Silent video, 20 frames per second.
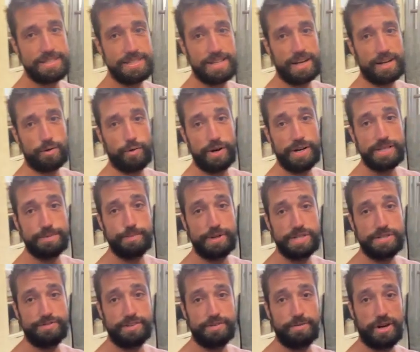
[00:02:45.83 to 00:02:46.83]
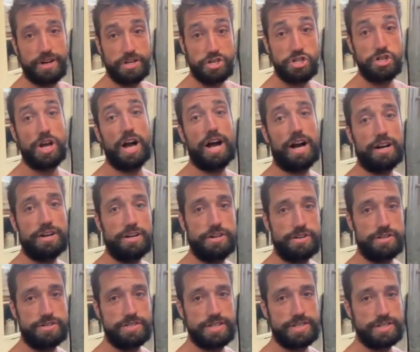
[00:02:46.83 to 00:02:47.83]
not quite as much of a shock to
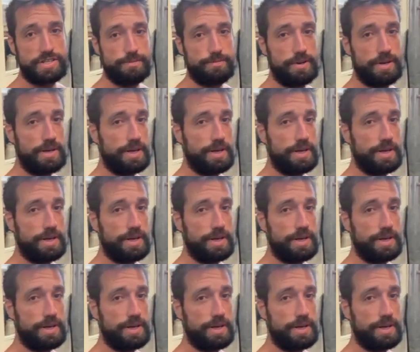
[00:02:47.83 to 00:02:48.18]
your system.